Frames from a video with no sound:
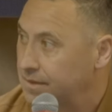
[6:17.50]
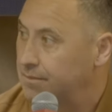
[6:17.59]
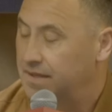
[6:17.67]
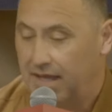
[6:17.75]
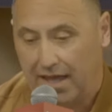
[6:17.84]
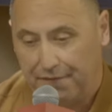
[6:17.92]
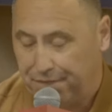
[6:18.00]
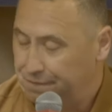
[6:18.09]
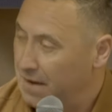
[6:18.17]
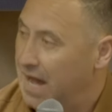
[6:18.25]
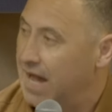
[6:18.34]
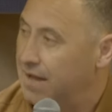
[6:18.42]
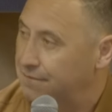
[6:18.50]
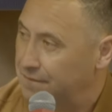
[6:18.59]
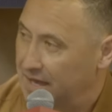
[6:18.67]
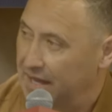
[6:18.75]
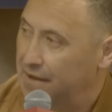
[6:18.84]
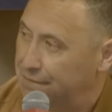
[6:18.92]
I mean, they have five
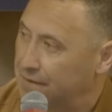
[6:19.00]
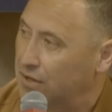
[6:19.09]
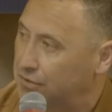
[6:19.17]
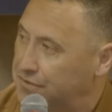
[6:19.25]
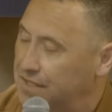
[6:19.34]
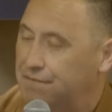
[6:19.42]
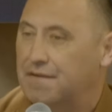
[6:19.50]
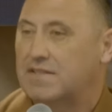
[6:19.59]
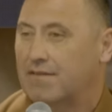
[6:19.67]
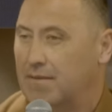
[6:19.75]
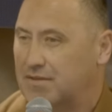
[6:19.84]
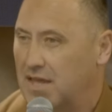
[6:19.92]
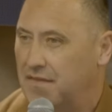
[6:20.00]
NFL defense arms.